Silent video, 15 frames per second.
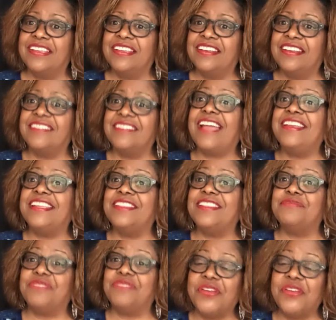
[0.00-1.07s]
Because I did the
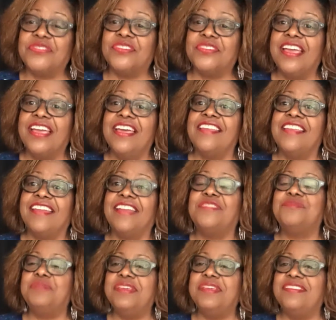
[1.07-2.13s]
first,
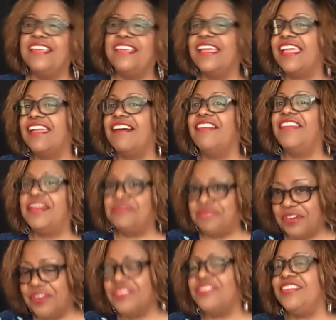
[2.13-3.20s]
that's me singing on that
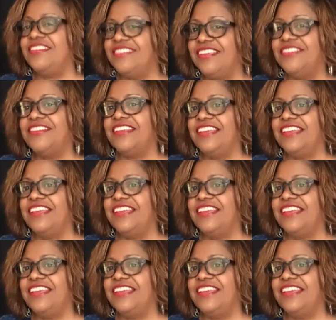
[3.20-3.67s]
first Essentially